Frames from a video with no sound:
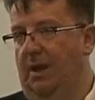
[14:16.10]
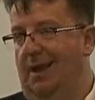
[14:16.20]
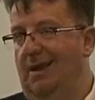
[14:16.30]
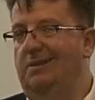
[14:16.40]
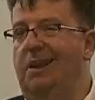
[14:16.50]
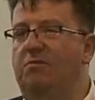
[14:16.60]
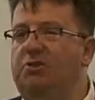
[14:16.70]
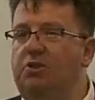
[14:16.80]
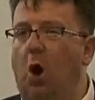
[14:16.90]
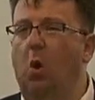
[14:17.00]
There is
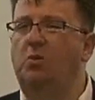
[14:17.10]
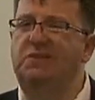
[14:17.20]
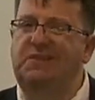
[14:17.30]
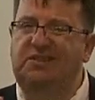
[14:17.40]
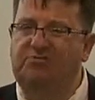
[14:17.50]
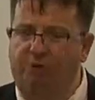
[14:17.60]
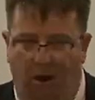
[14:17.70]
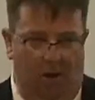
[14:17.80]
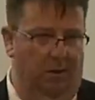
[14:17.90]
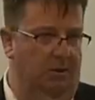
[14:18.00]
no
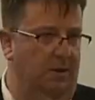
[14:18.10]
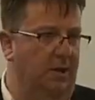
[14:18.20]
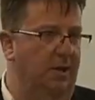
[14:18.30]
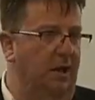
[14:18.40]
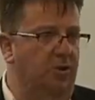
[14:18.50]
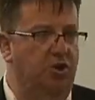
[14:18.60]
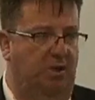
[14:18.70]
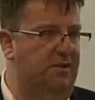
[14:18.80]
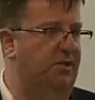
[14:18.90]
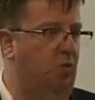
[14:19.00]
struggle in
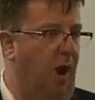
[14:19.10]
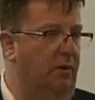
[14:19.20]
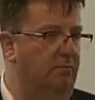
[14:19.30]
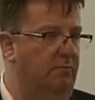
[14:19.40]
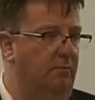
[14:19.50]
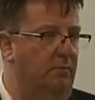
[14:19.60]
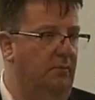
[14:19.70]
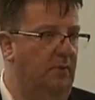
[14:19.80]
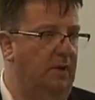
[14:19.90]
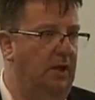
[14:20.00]
Genesis 1.
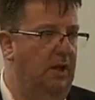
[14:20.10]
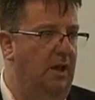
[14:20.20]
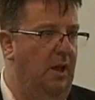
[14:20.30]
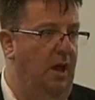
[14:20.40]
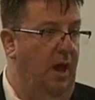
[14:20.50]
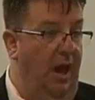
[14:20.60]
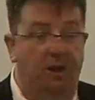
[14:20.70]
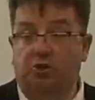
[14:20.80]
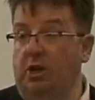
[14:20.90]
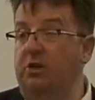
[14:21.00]

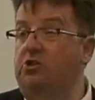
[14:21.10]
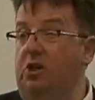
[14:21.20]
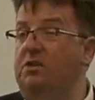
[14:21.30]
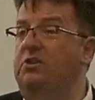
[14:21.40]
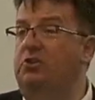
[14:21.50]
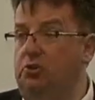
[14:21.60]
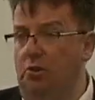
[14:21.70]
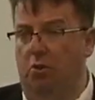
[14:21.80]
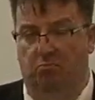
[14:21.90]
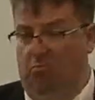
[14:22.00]
Actually, in Genesis
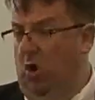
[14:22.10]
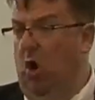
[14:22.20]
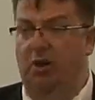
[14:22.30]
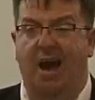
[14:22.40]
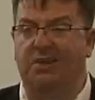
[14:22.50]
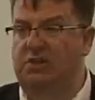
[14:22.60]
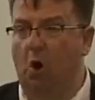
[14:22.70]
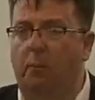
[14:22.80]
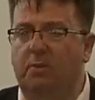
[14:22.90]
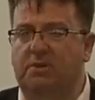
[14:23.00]
2, God has no
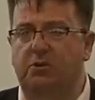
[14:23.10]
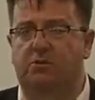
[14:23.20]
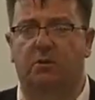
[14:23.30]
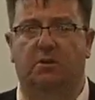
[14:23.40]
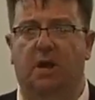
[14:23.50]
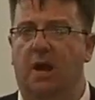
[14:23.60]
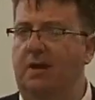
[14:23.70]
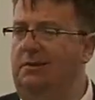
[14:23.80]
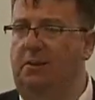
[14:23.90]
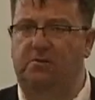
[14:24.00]
opposition.
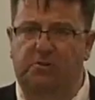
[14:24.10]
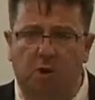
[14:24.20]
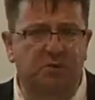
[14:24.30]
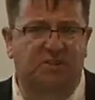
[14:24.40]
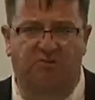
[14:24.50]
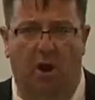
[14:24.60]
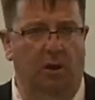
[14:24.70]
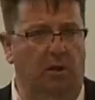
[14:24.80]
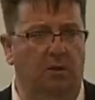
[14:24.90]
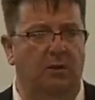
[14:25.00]
There is no
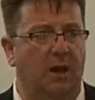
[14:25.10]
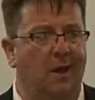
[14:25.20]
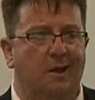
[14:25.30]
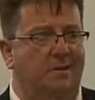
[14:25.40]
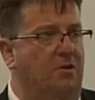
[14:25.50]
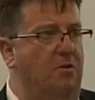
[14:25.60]
struggle. There